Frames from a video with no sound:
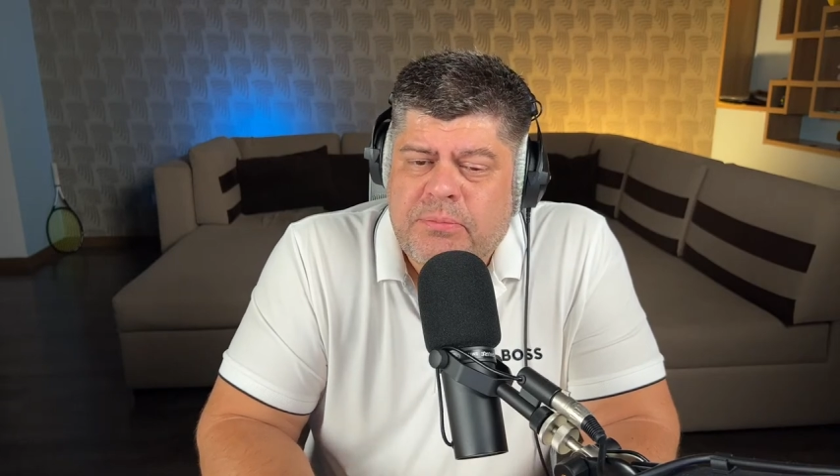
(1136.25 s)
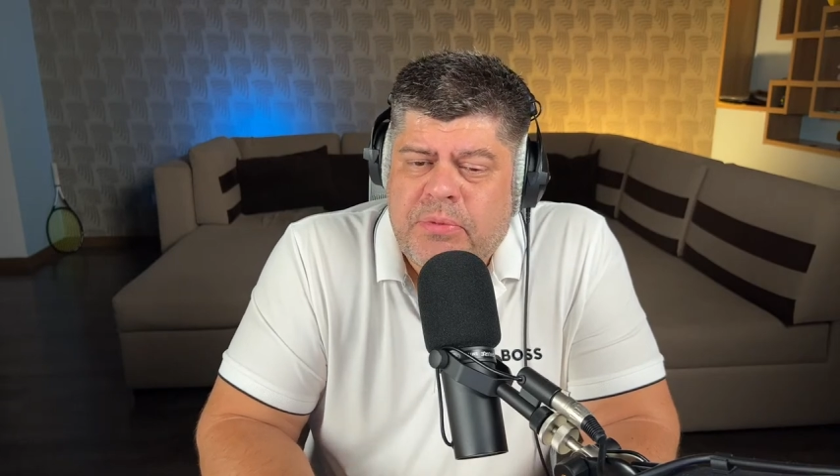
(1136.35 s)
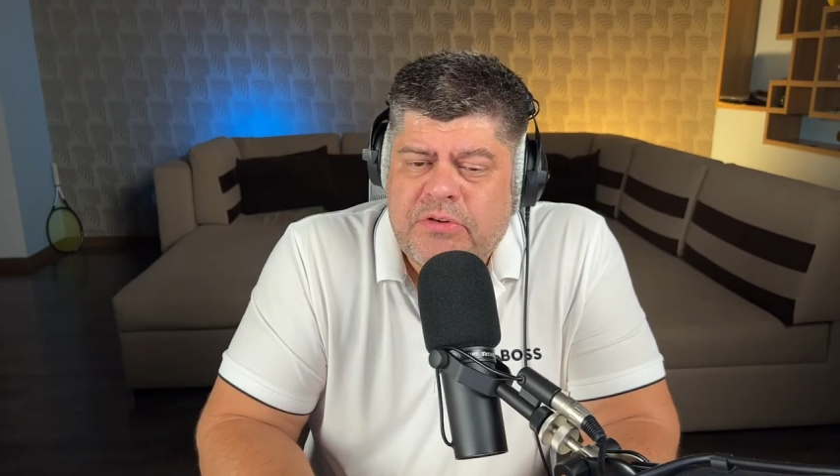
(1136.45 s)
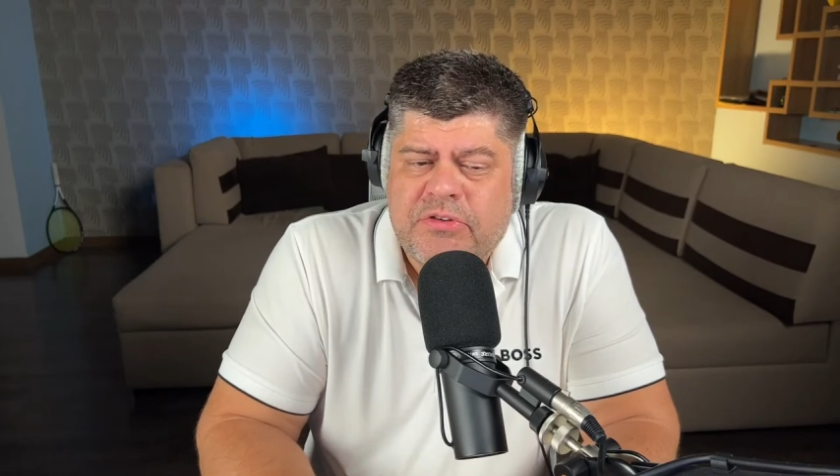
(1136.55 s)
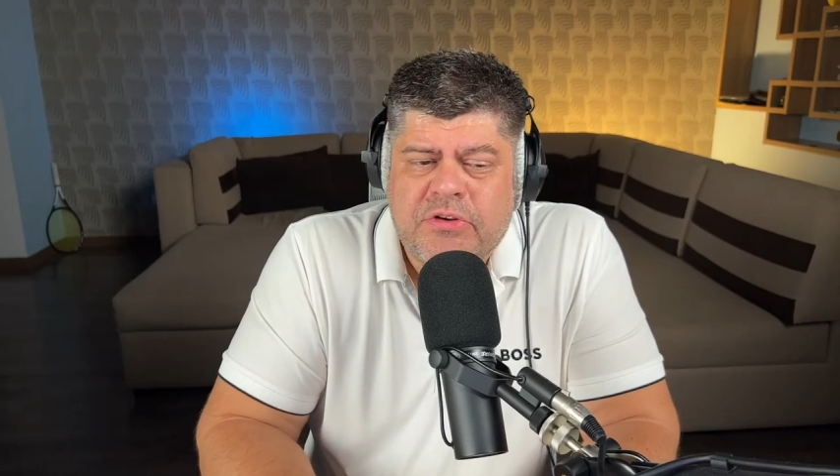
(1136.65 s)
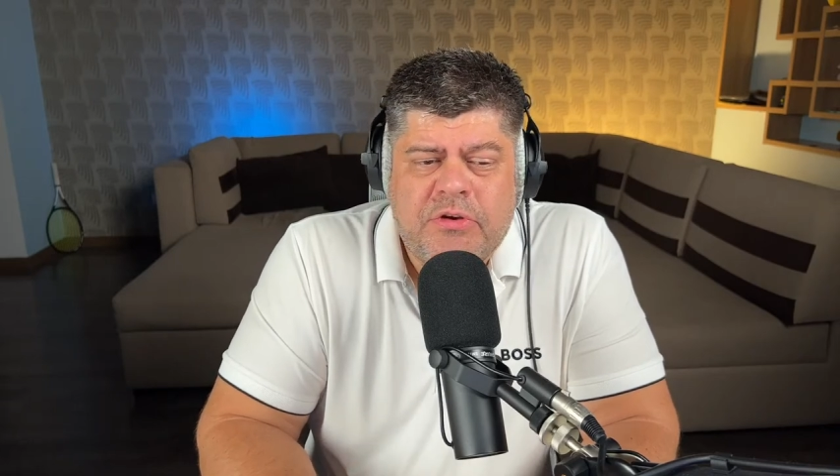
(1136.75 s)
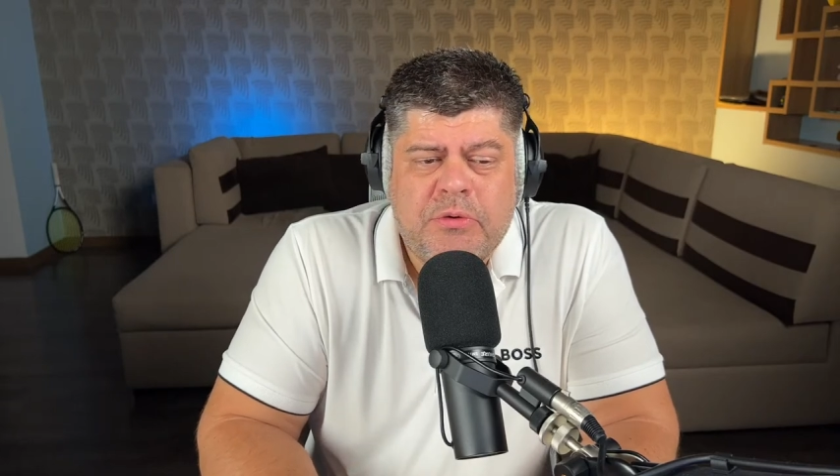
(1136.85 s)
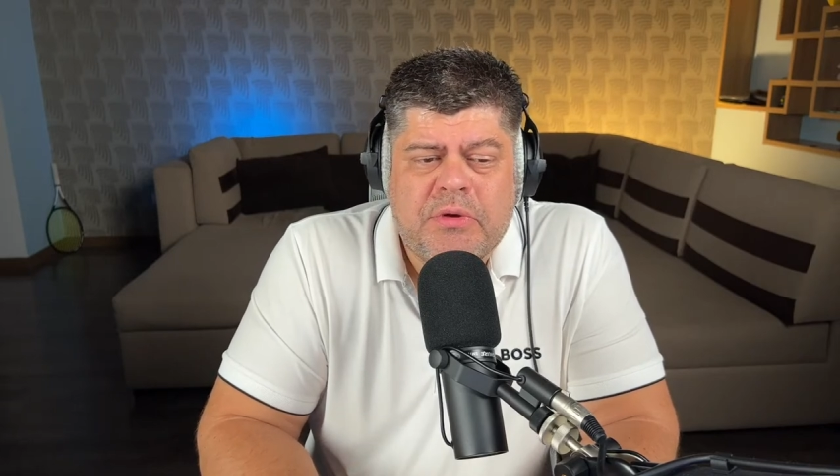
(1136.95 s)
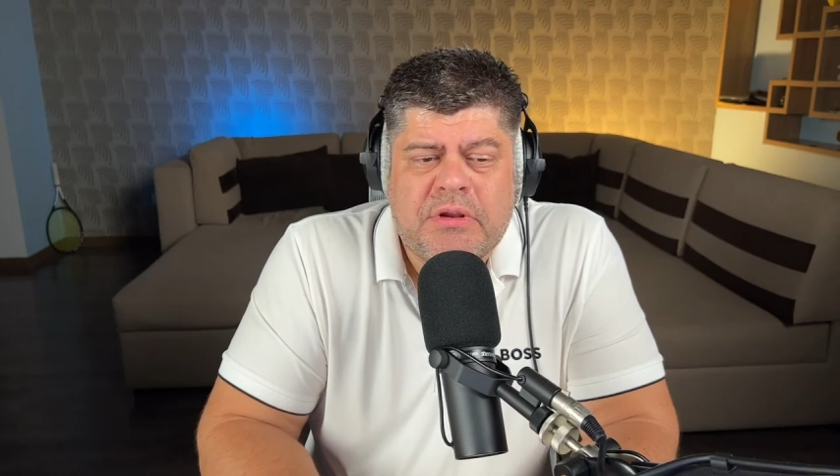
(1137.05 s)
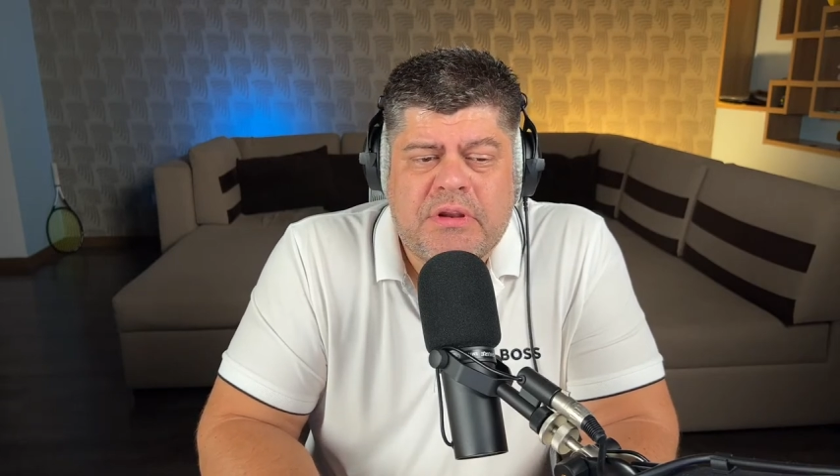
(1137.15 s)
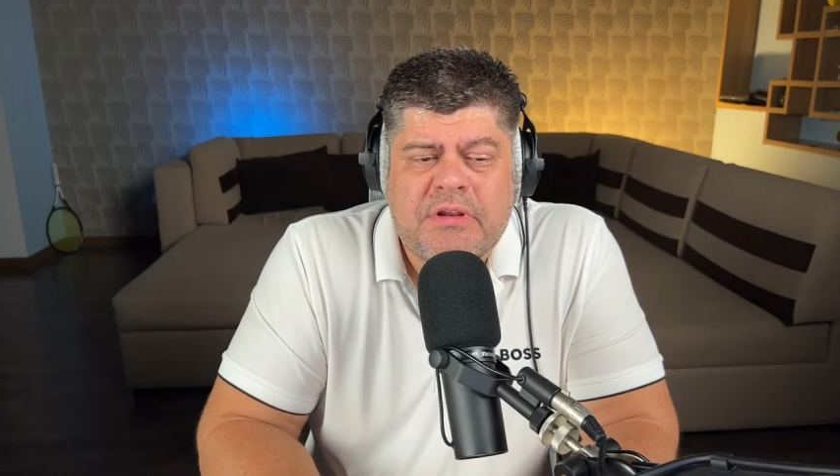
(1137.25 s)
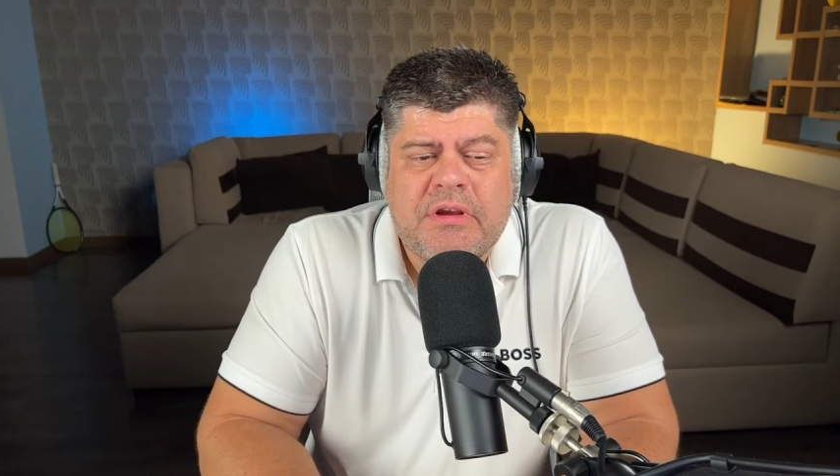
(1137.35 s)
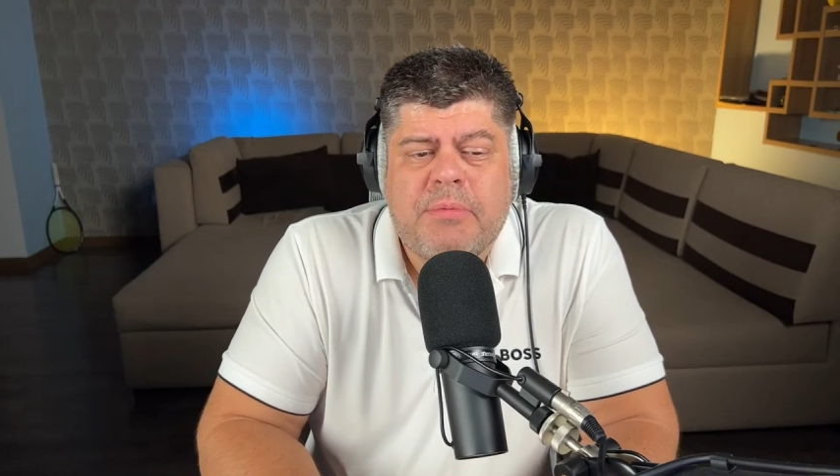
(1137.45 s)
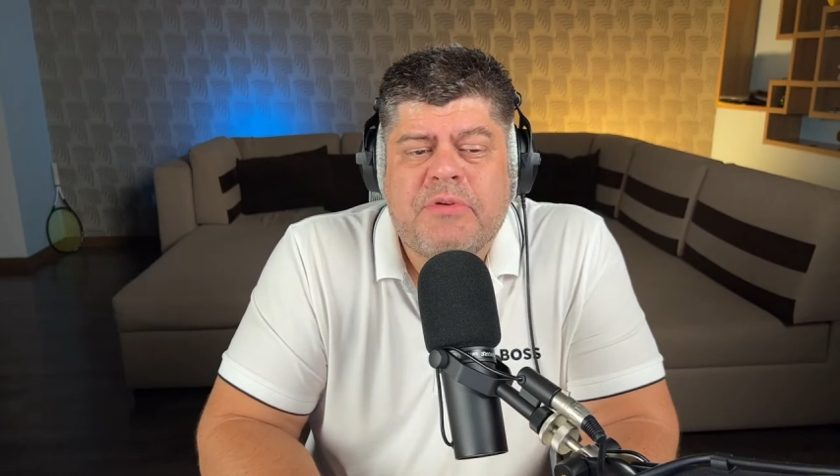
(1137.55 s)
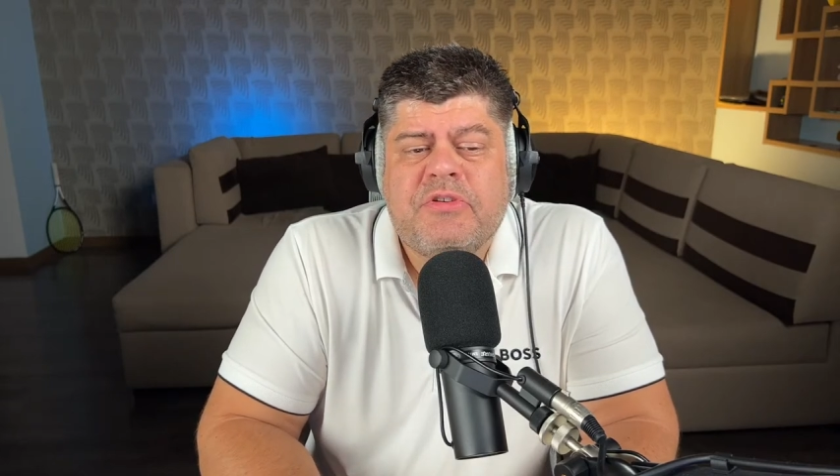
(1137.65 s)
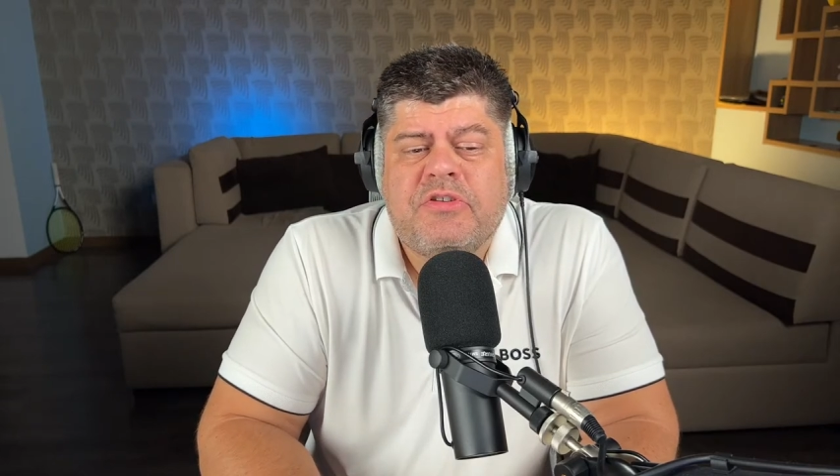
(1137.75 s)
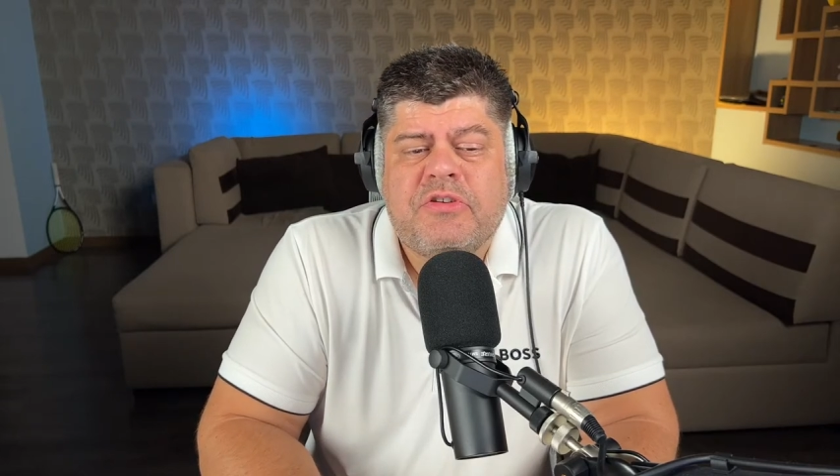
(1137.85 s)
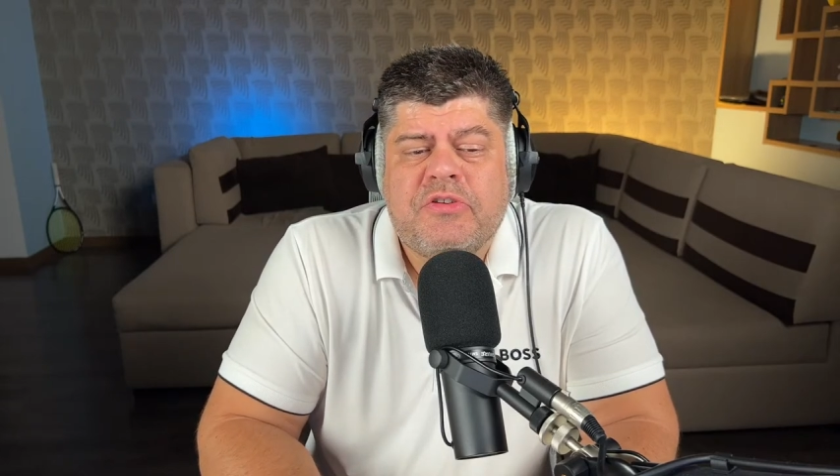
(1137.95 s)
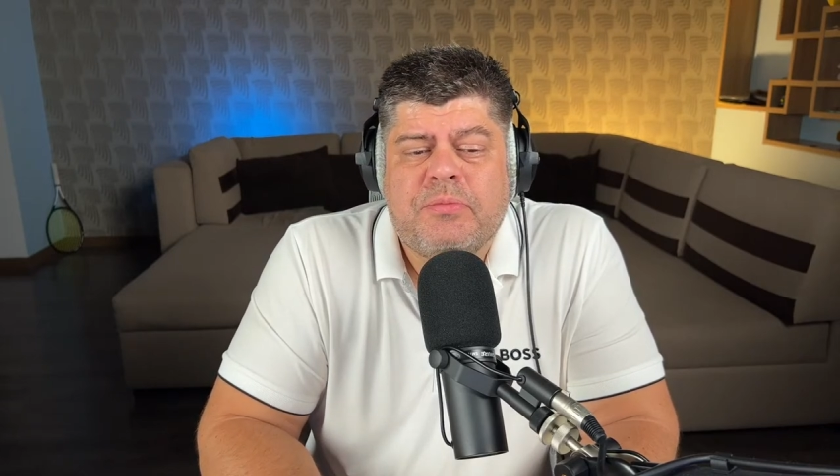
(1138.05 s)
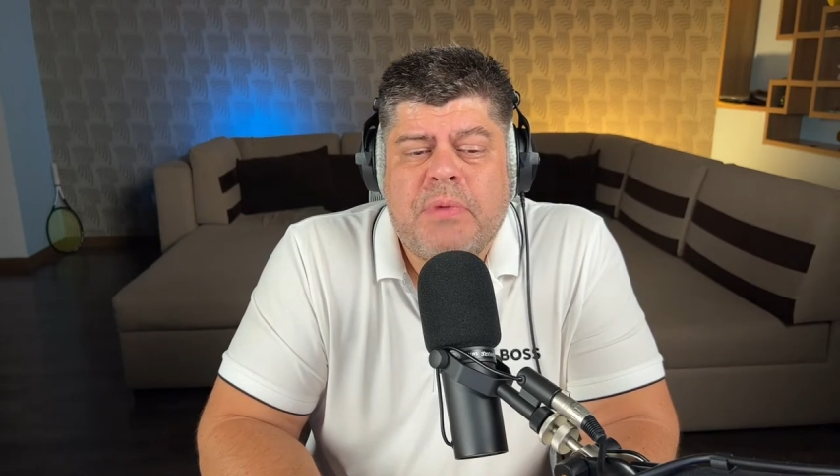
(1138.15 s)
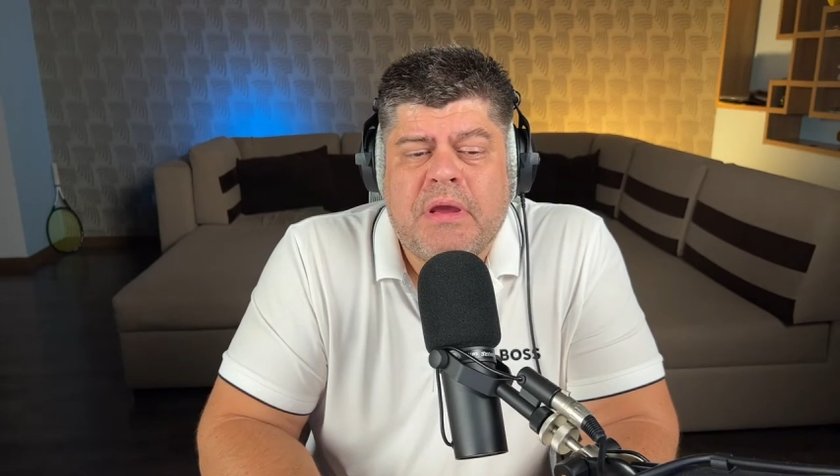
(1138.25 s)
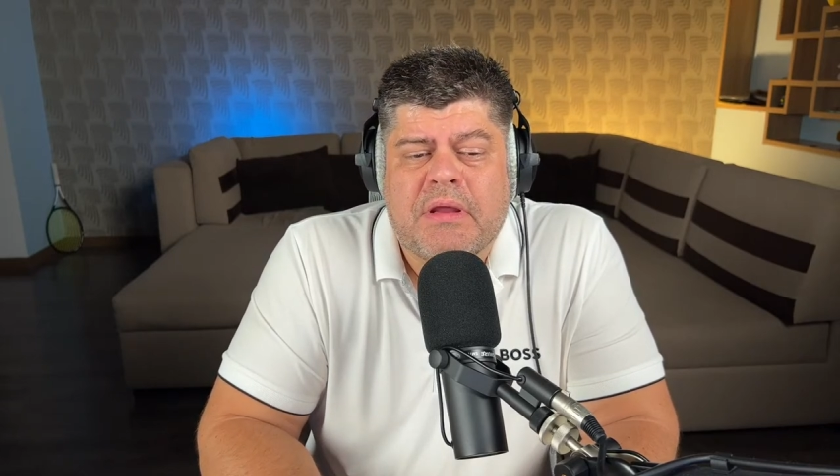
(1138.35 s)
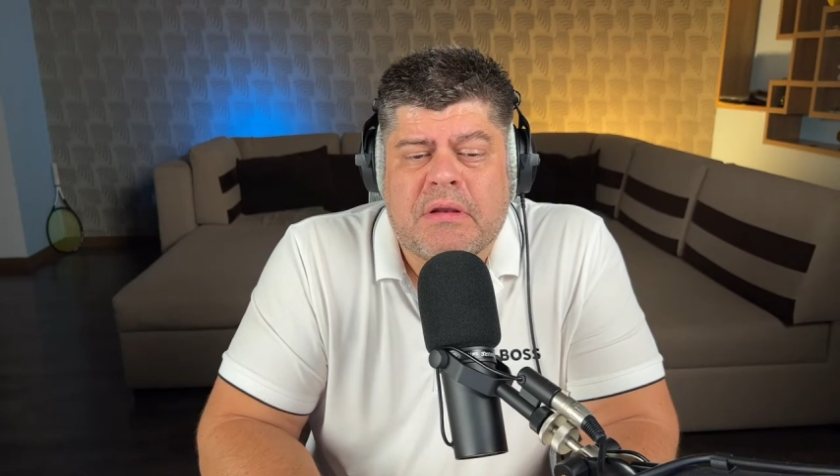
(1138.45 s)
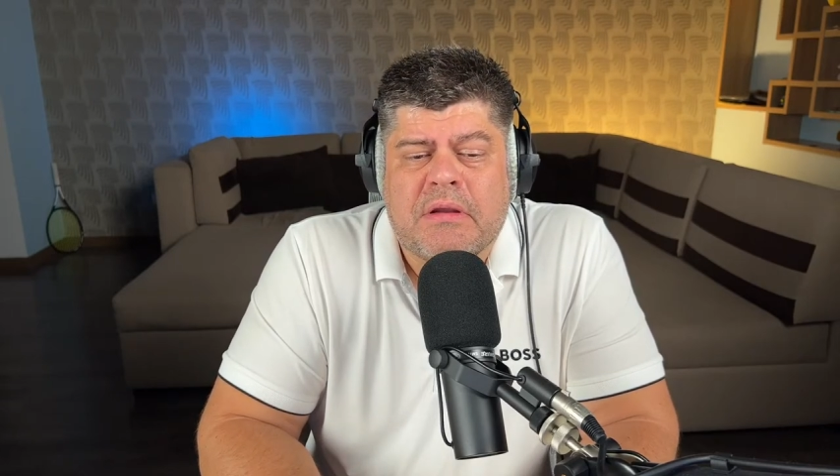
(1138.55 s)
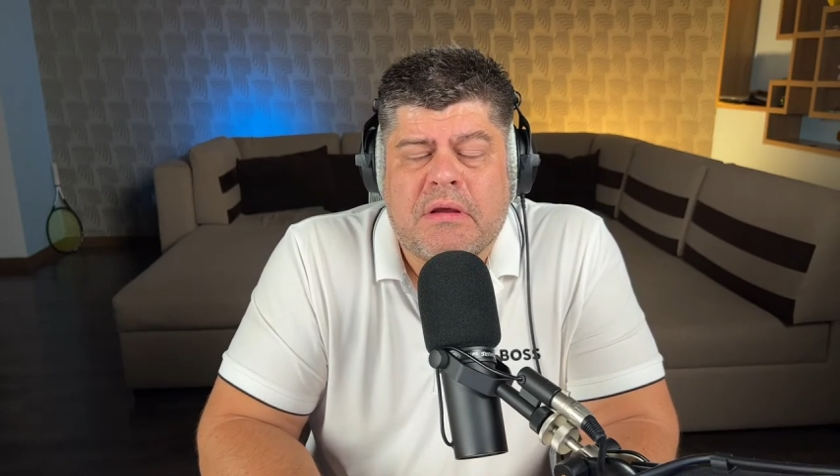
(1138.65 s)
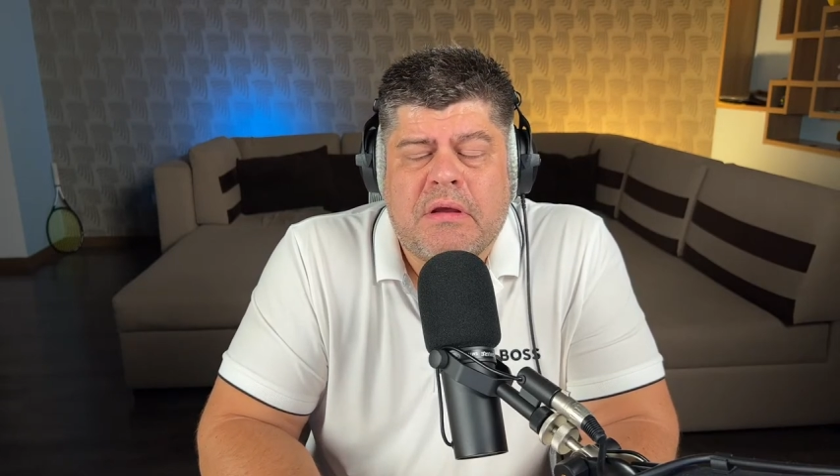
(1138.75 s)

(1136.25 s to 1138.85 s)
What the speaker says: persecuted and the opposition is banned.